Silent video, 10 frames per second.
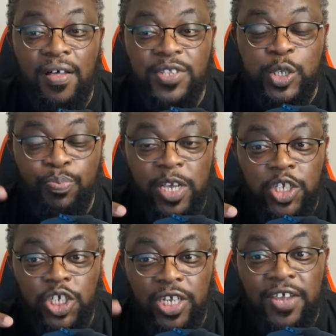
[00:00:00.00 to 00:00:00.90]

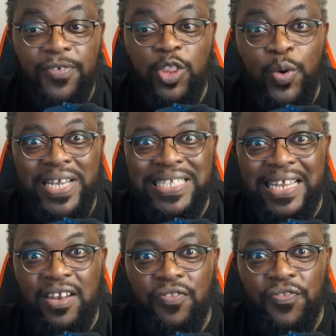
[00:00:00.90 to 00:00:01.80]
speech, even though it's
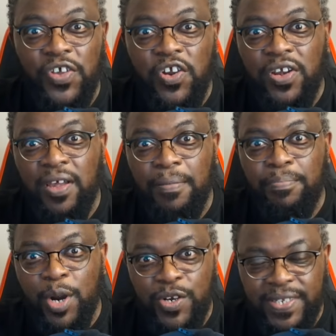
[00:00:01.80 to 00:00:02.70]
in third
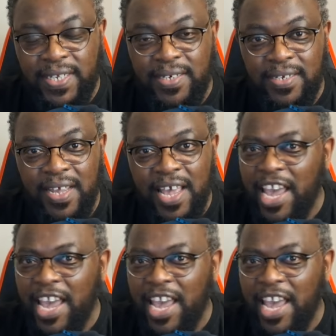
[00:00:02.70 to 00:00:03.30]
person.